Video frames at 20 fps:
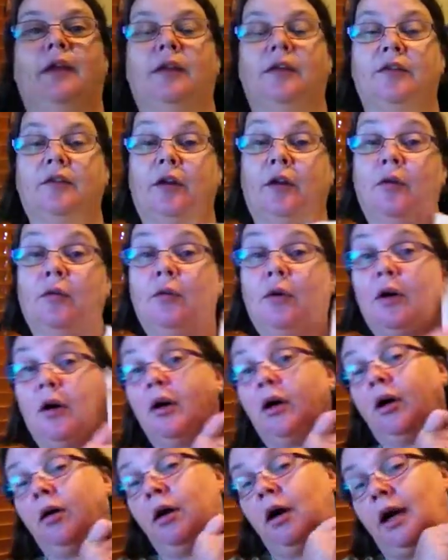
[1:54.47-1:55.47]
So
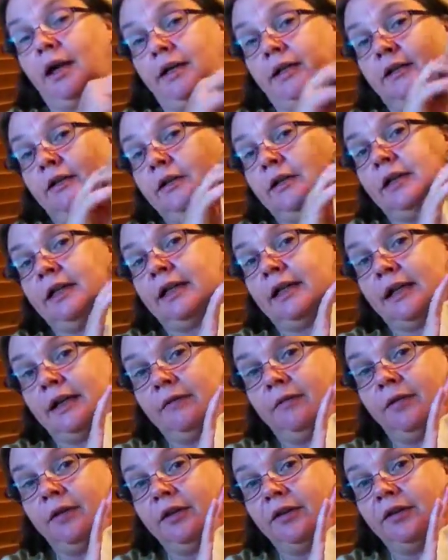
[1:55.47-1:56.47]
I didn't
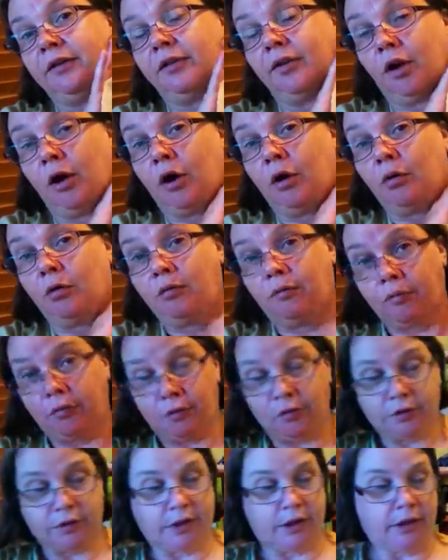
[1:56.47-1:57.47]
give this the whole
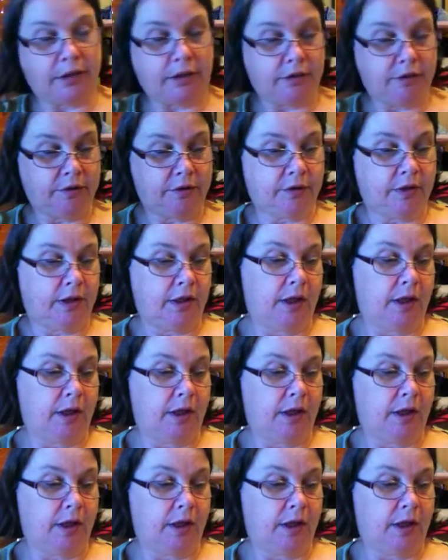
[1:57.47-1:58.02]
4 days,